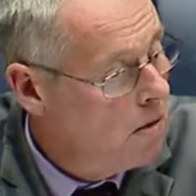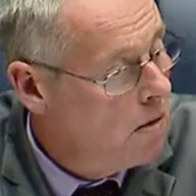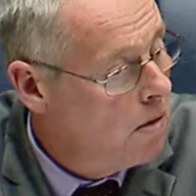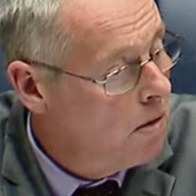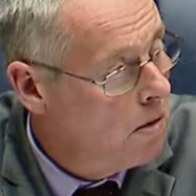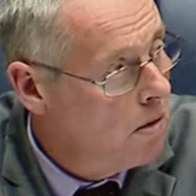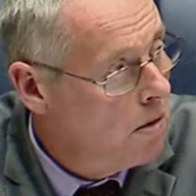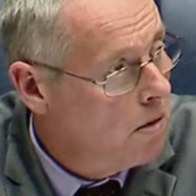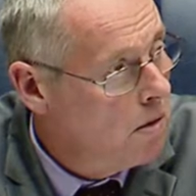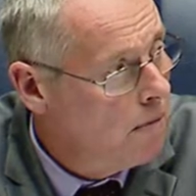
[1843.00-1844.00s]

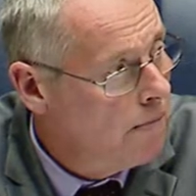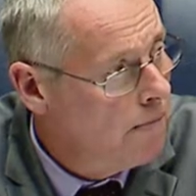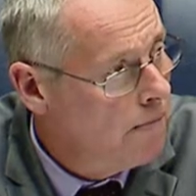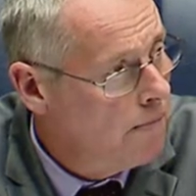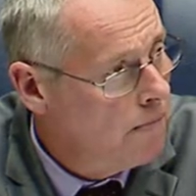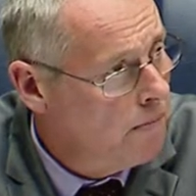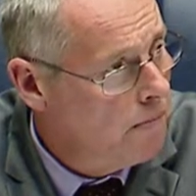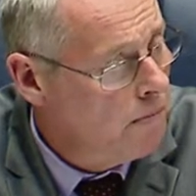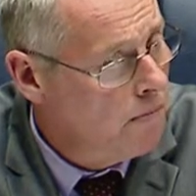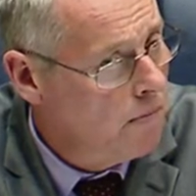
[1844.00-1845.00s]

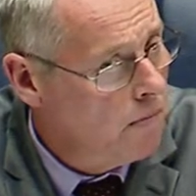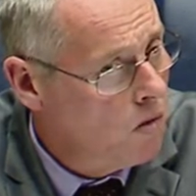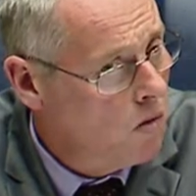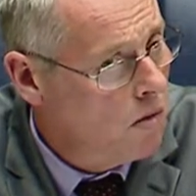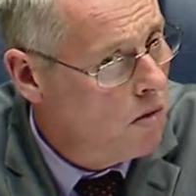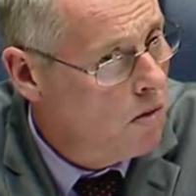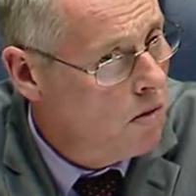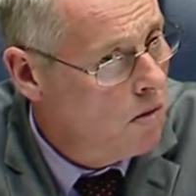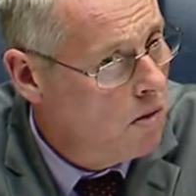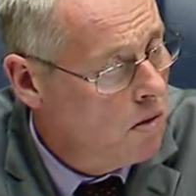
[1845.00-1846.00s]

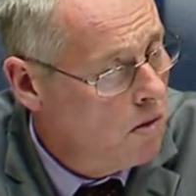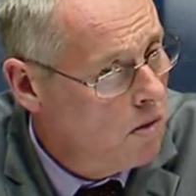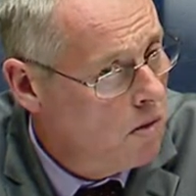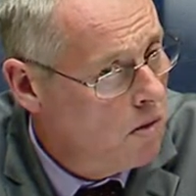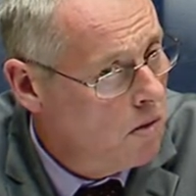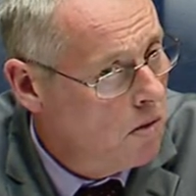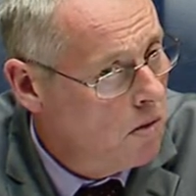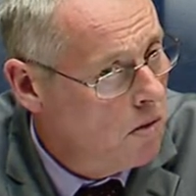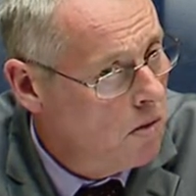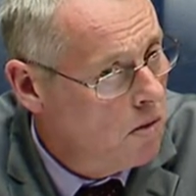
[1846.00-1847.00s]

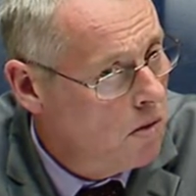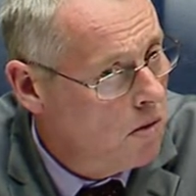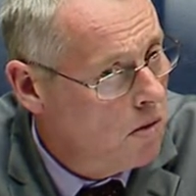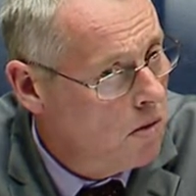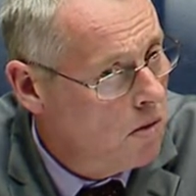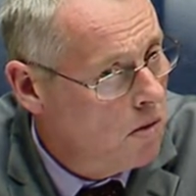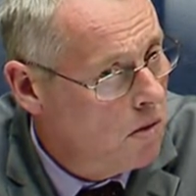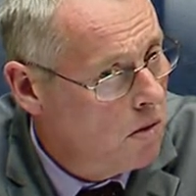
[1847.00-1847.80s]
The person shown says nothing.